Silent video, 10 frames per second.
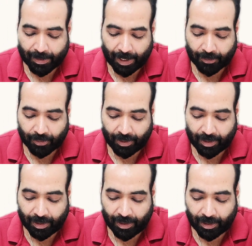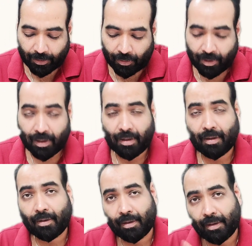actually think on
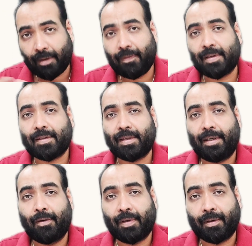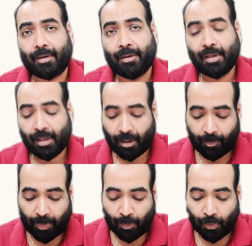reverse side of it.
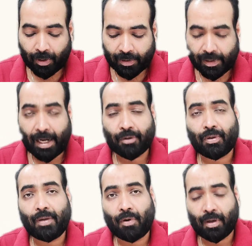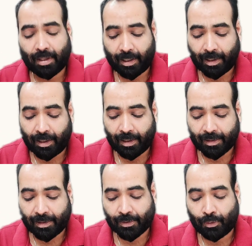Promoters actually want the current
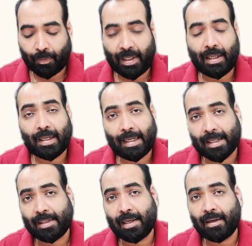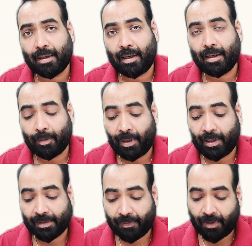assets to be less than current
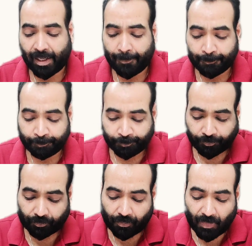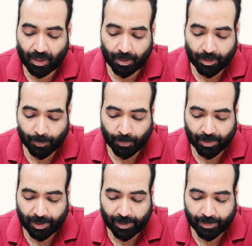liabilities. Why?
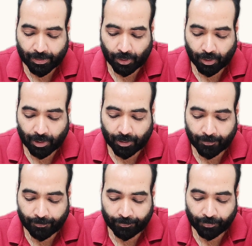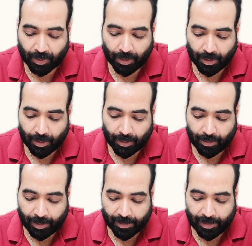Suppose there is stock,
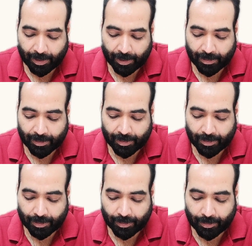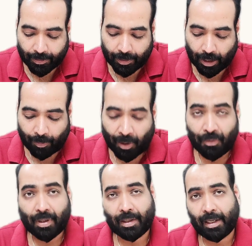there is debtors, the
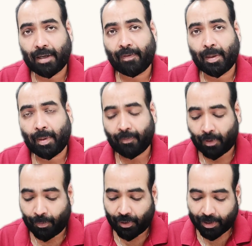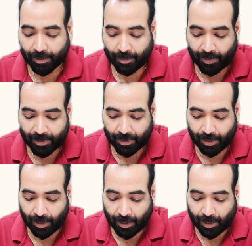amount recoverable from your customers,
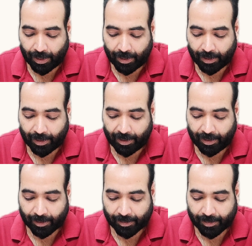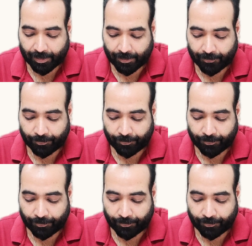and creditors,